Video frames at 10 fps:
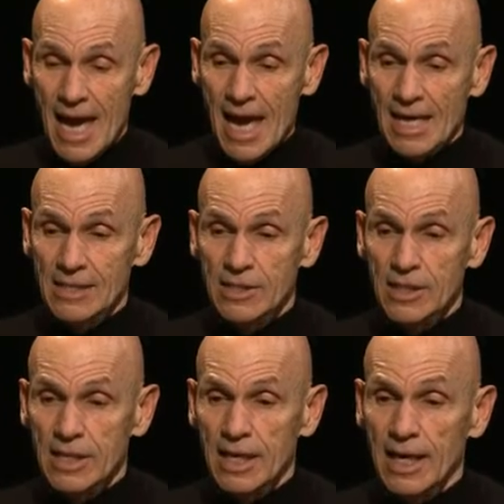And
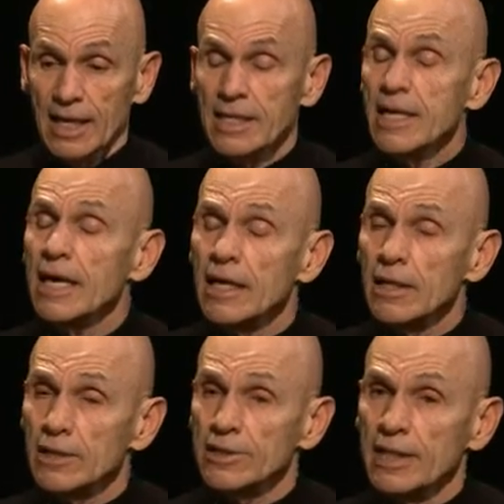it
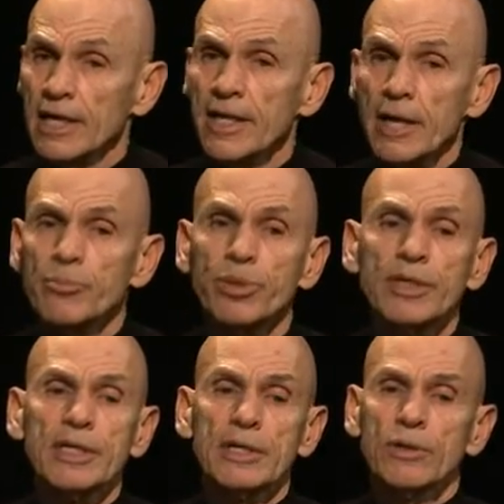held, and they
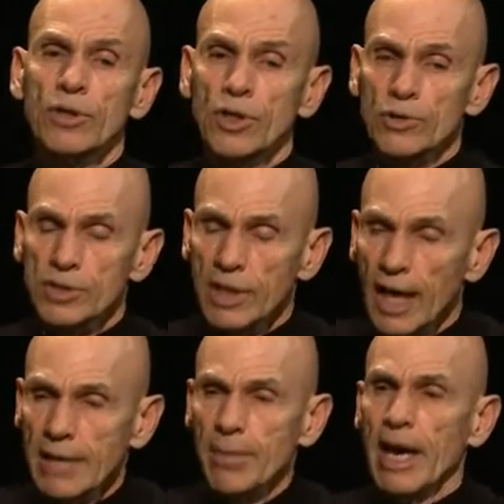put in all those
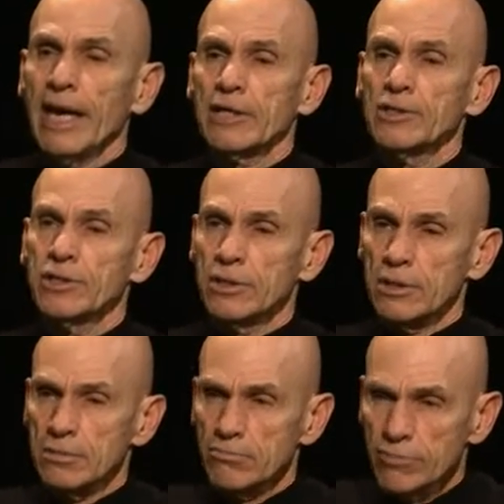tiebacks to
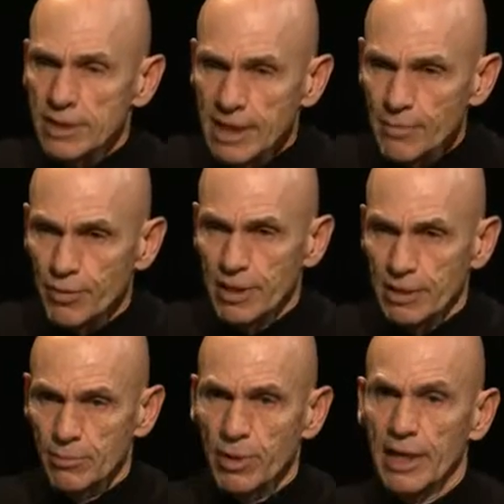keep it
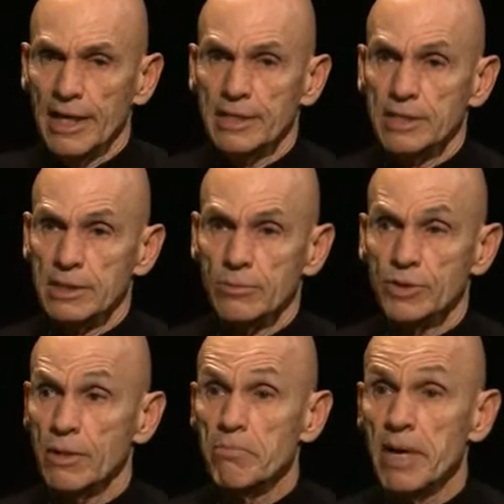in place, and it
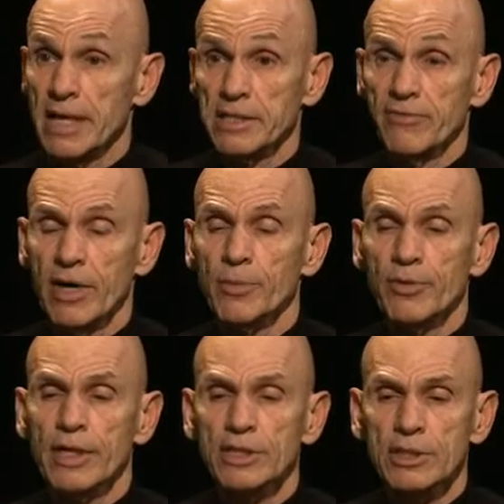was a massive
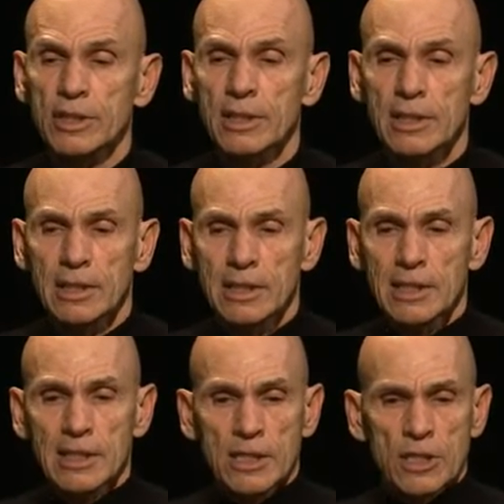operation.
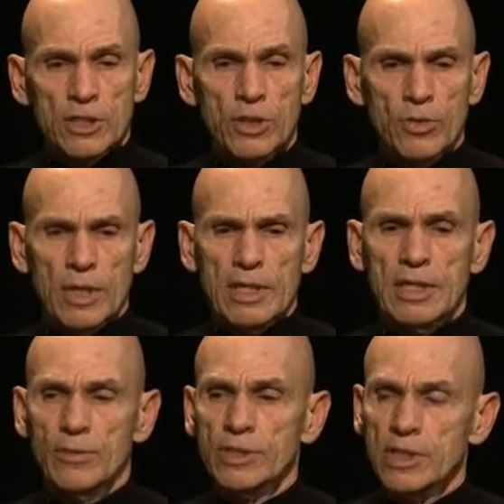So
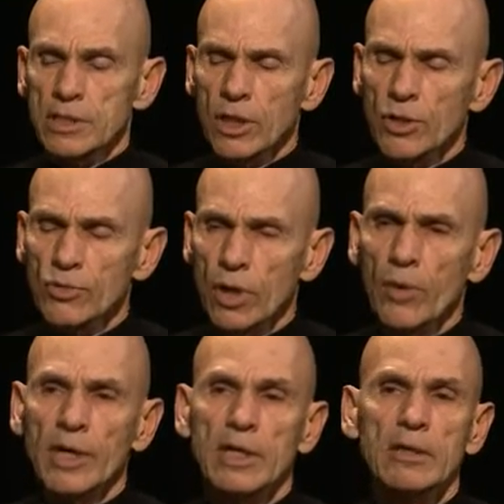there was this
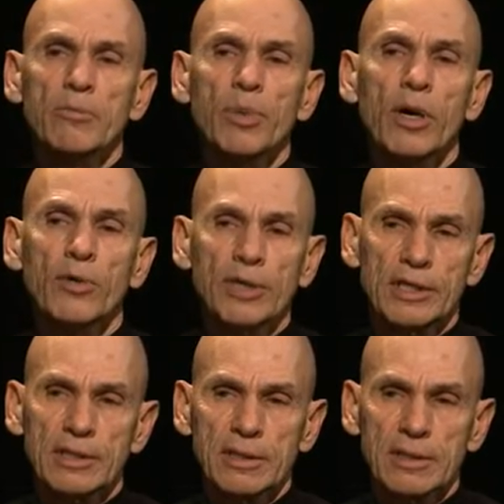heroic
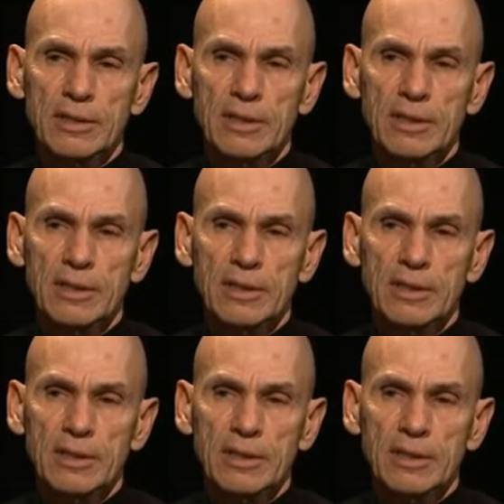component